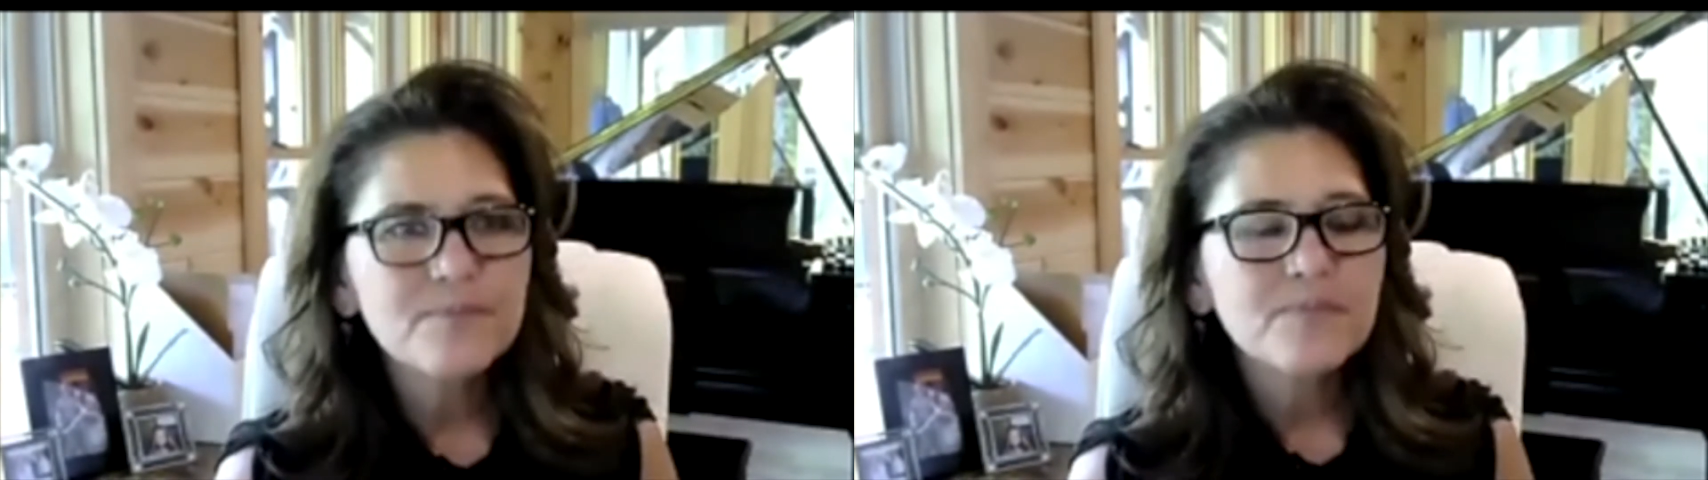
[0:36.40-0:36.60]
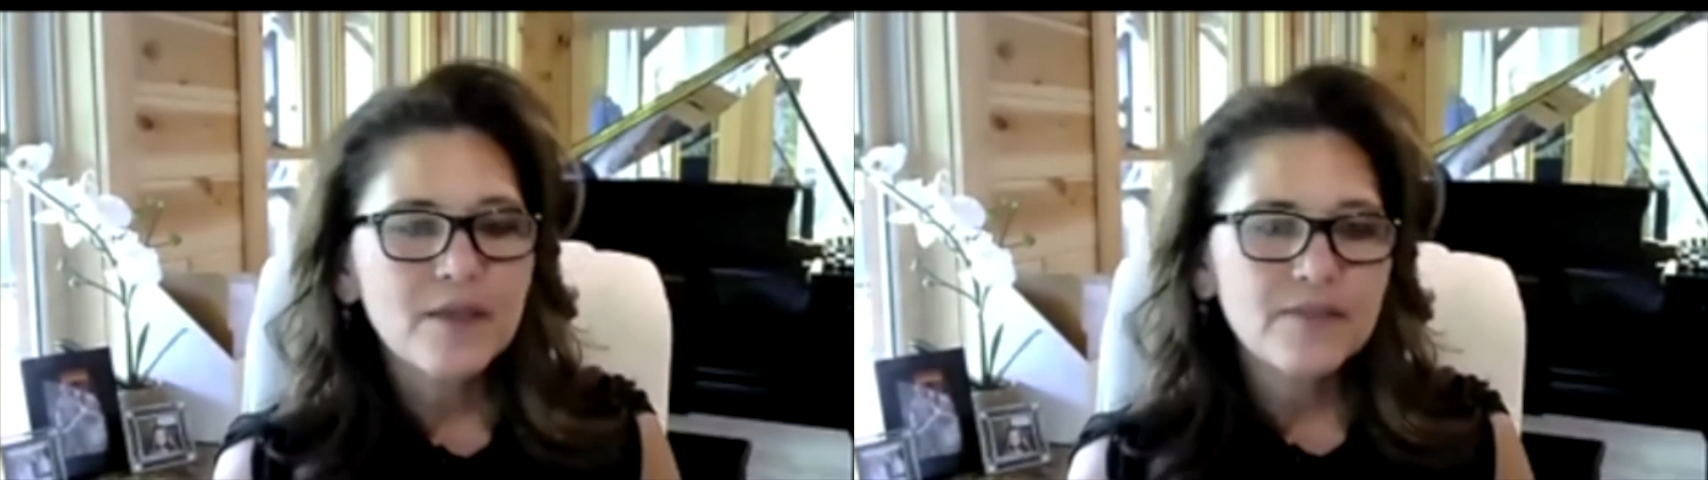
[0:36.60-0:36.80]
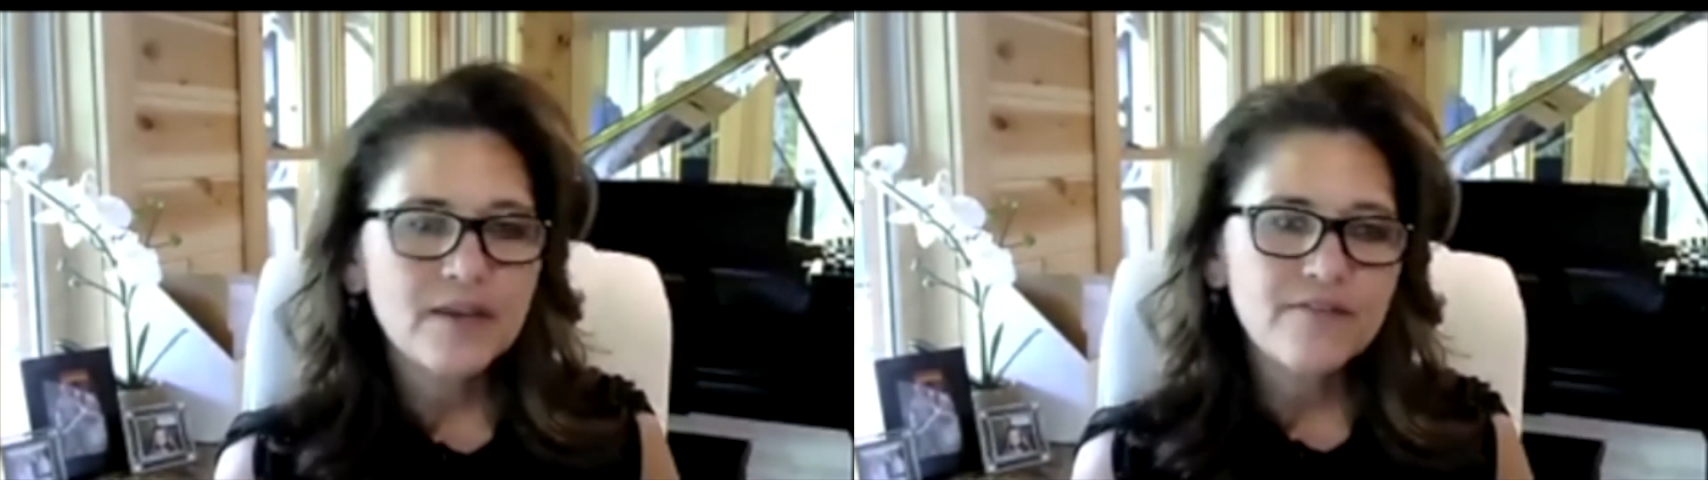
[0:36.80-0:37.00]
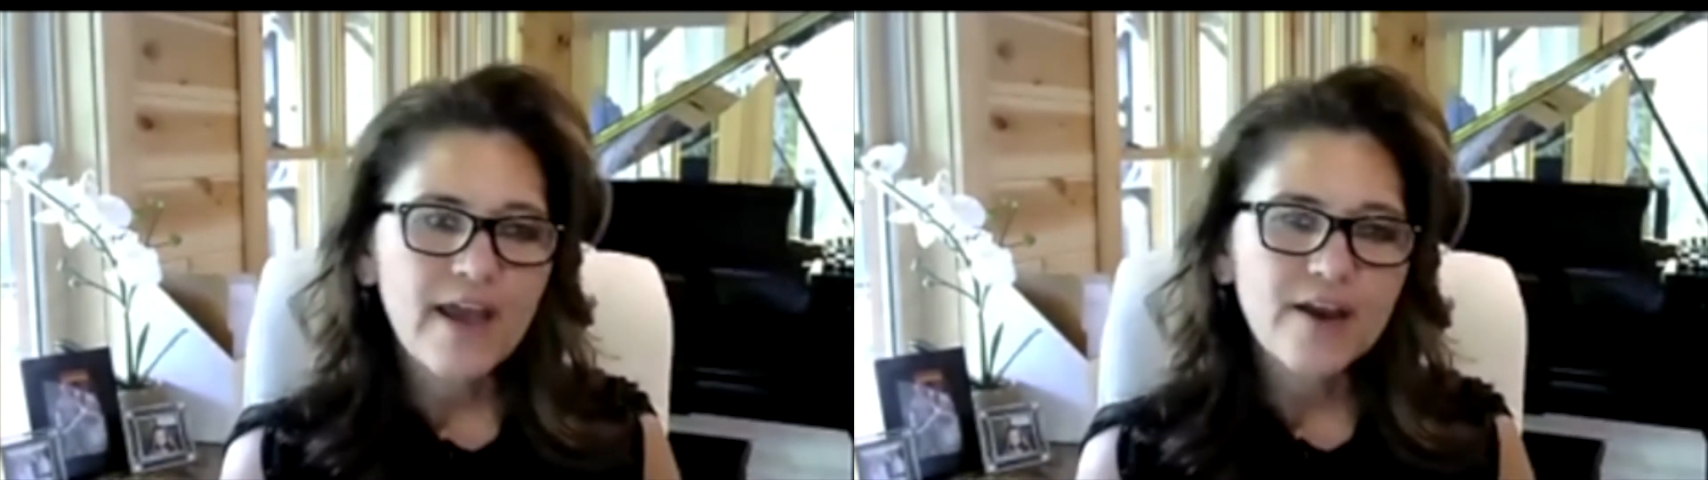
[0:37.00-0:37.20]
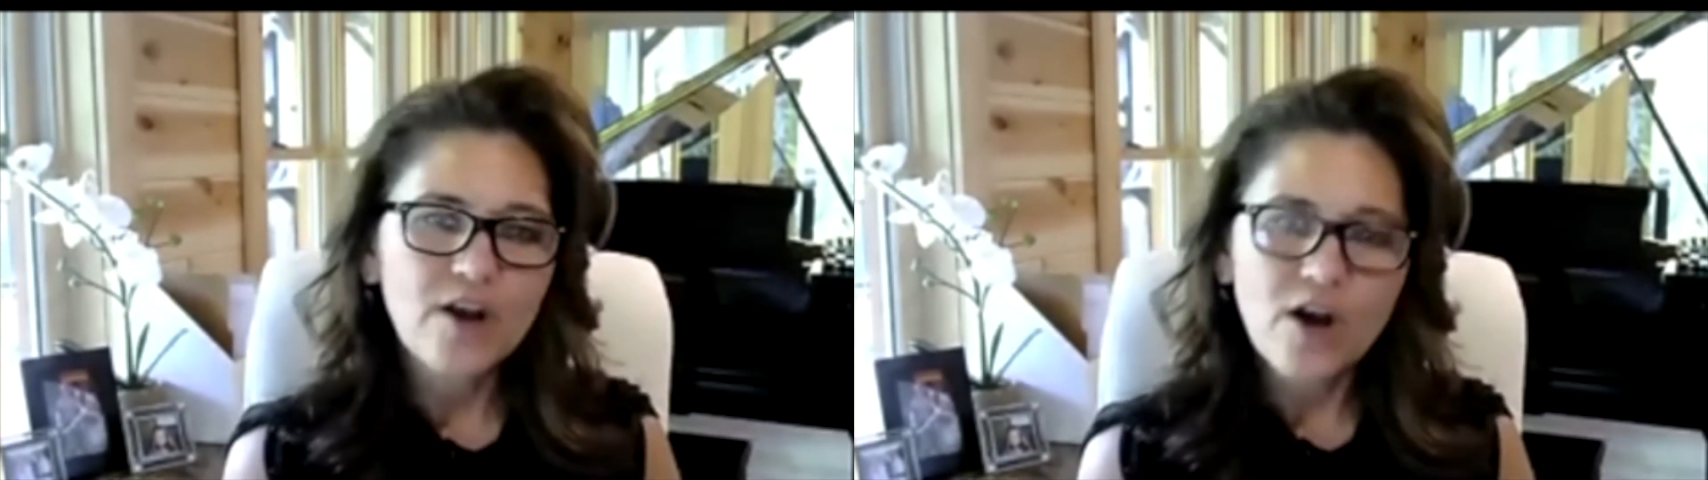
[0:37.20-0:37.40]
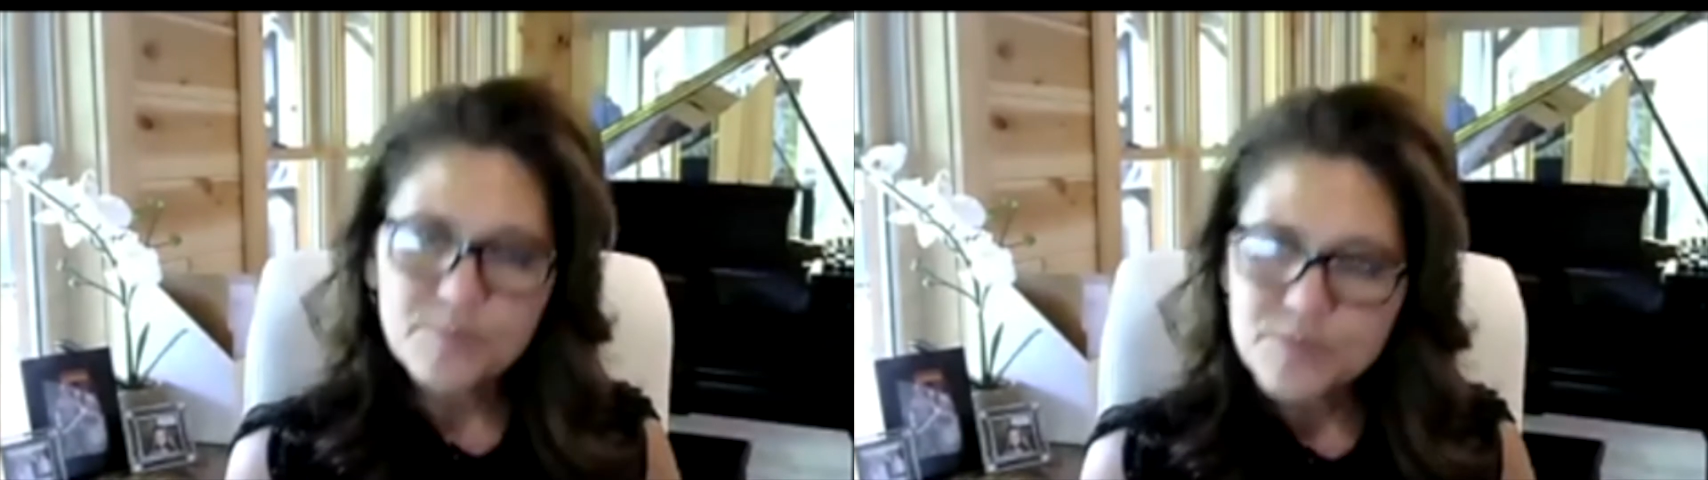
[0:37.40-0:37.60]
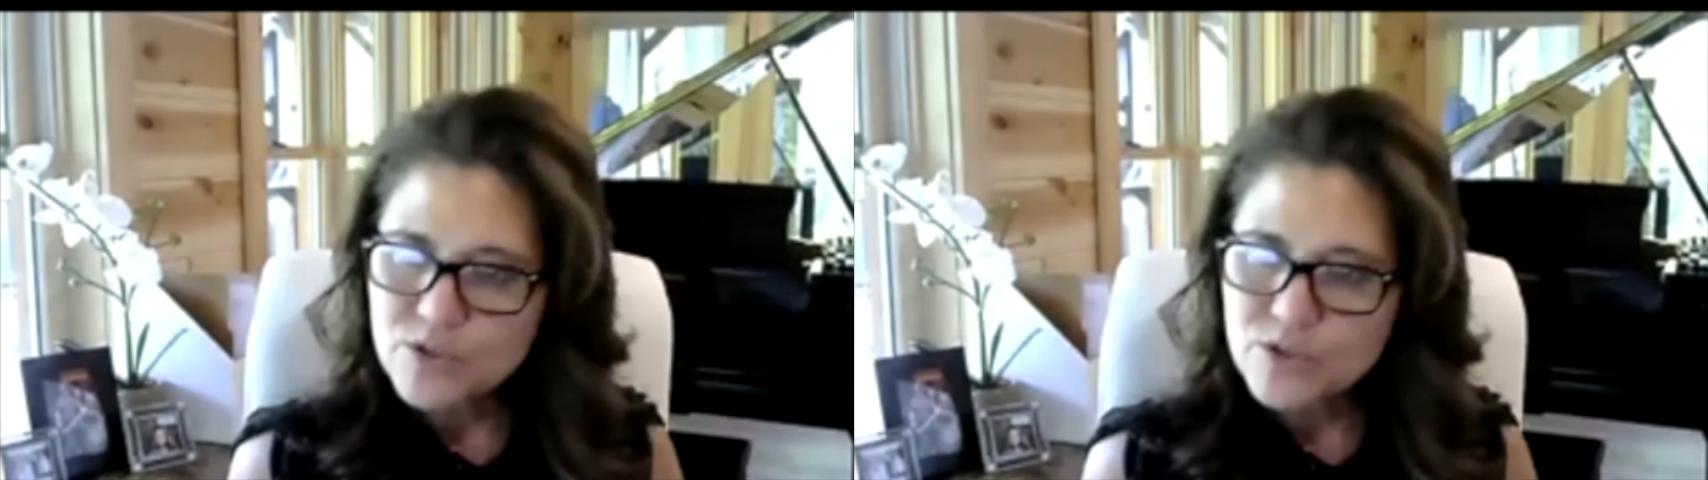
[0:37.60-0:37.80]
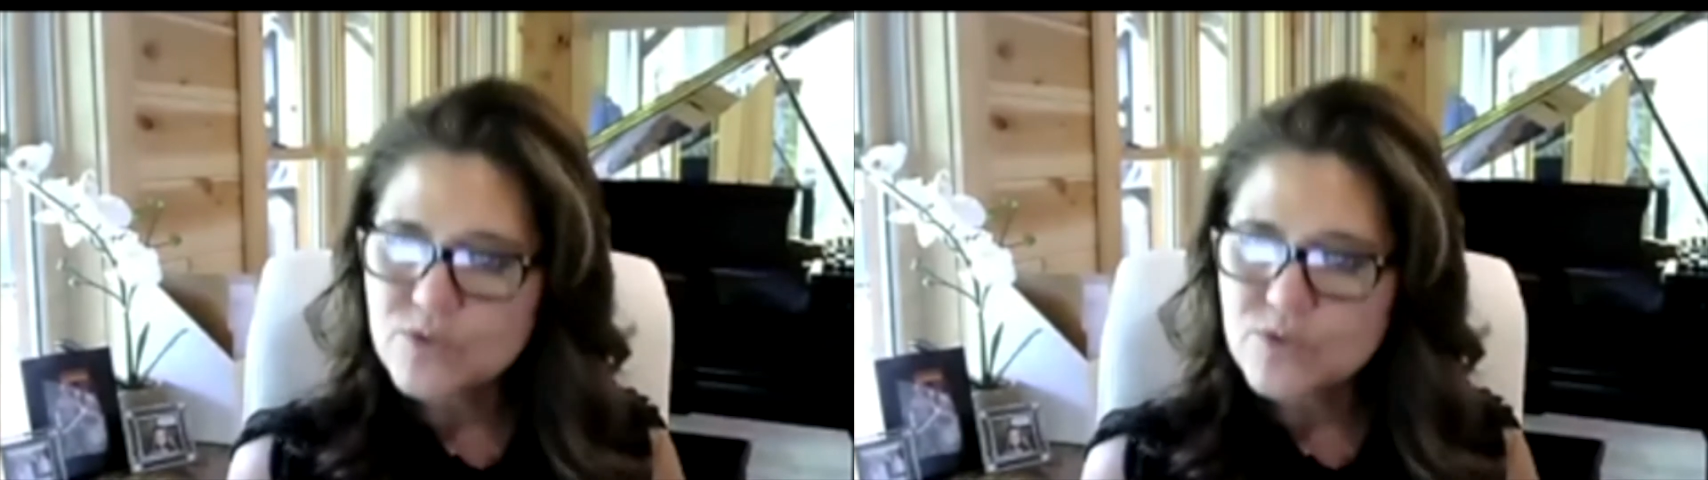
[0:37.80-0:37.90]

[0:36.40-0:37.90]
that have had obstacles